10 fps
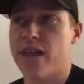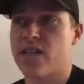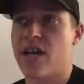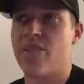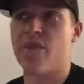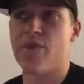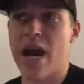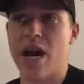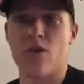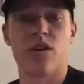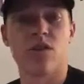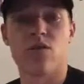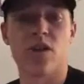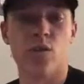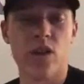type of power is
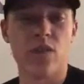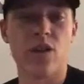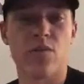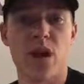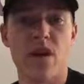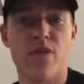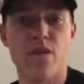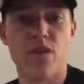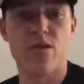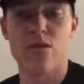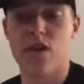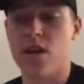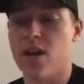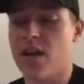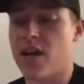only wielded by a few, and
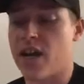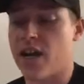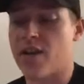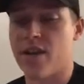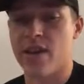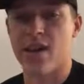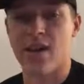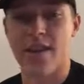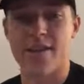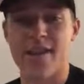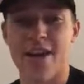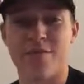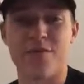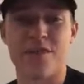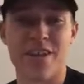I think that's
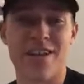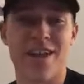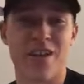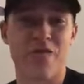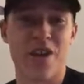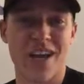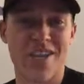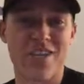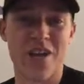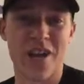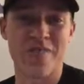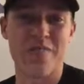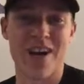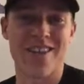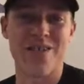heavily being taken advantage of
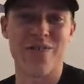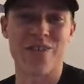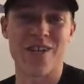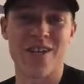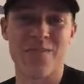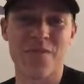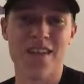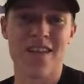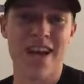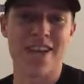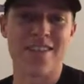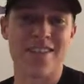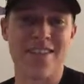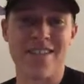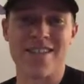by those
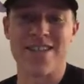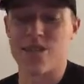entities in the